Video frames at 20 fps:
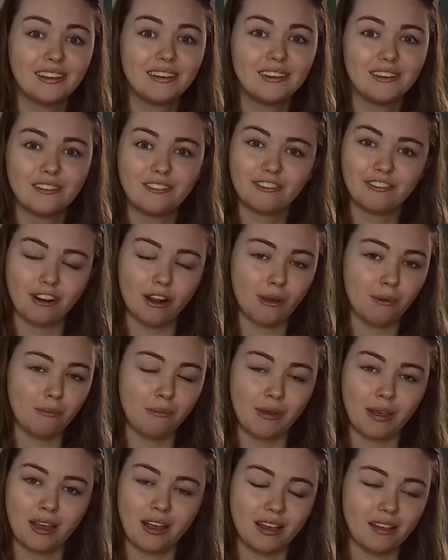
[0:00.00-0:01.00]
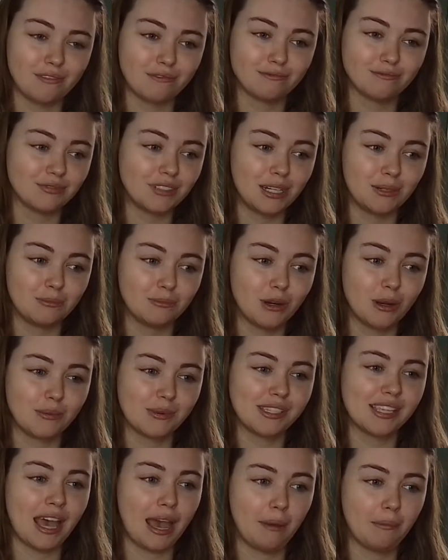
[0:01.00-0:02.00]
from what was
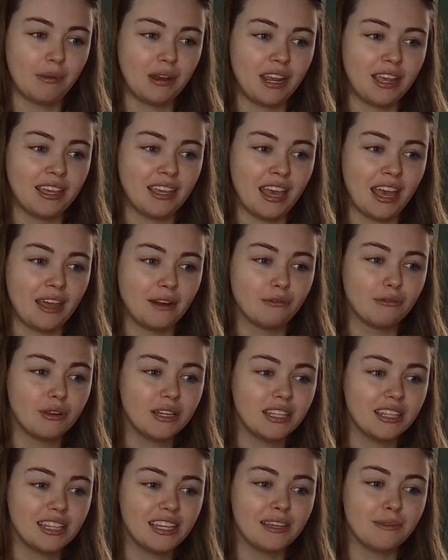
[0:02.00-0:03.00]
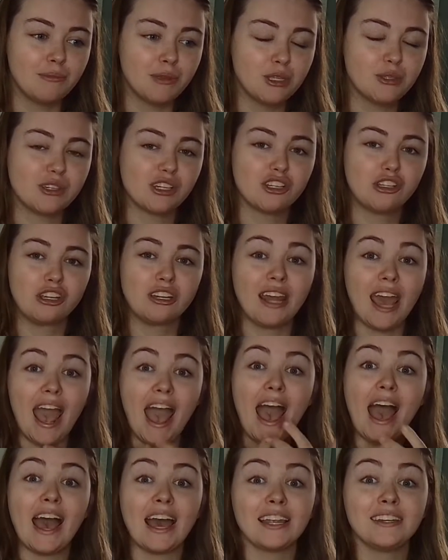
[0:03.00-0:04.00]
happening, and really music should
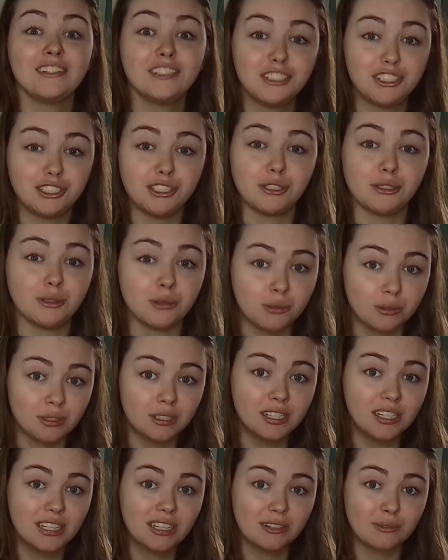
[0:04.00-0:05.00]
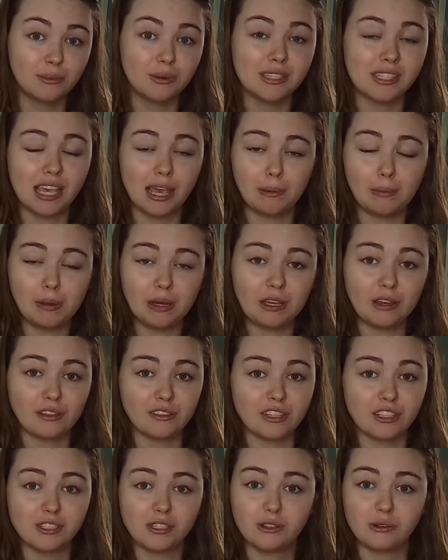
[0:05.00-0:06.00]
add to what's happening on the
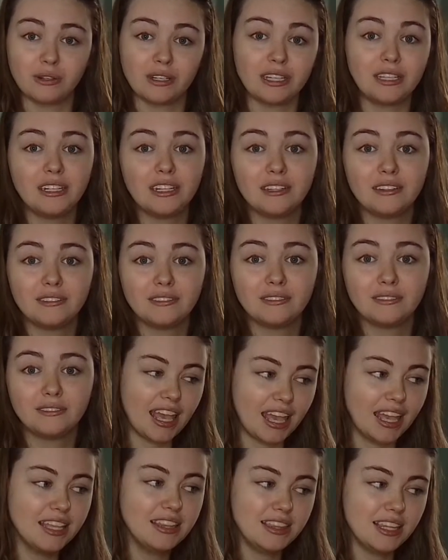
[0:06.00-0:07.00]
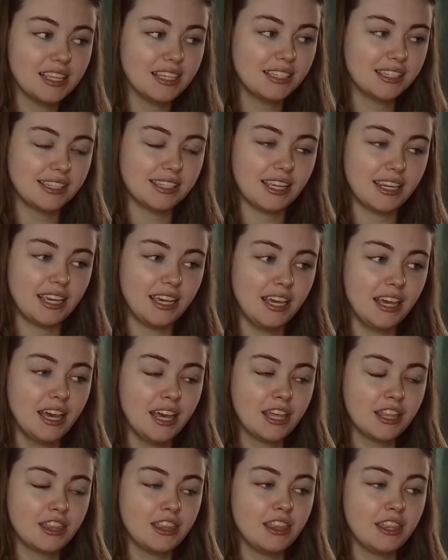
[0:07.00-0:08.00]
screen. In this city,
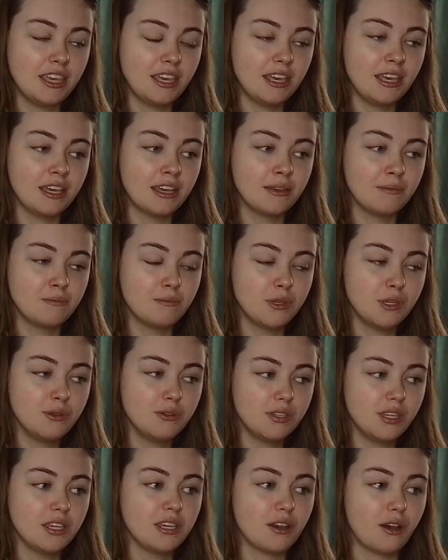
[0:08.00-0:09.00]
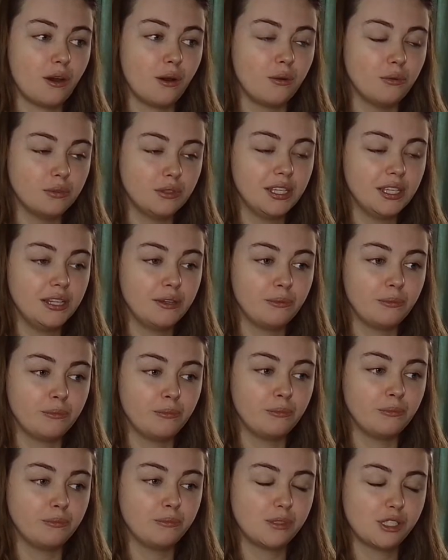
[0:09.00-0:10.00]
the music only
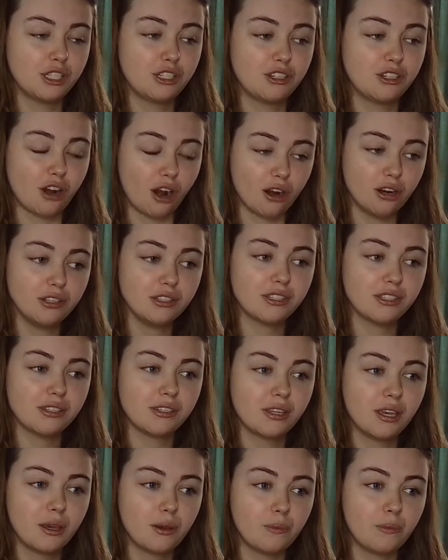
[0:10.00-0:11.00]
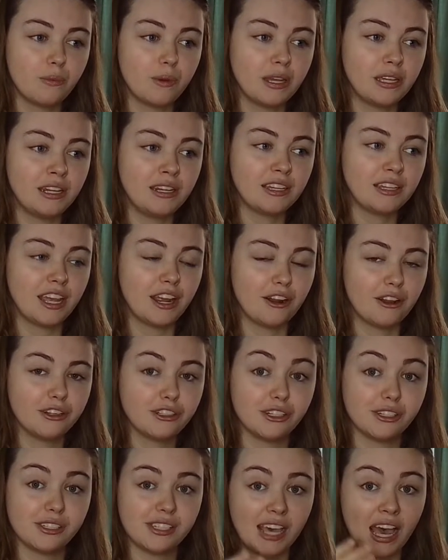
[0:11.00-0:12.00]
starts when
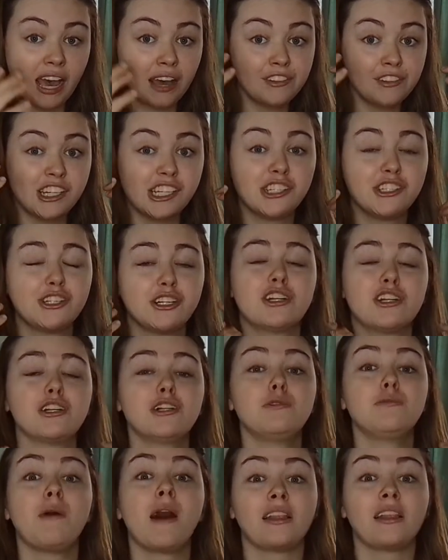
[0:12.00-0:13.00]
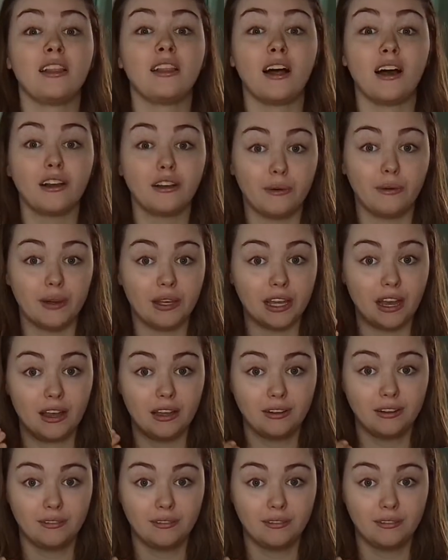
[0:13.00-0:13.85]
characters have an internal monologue going on.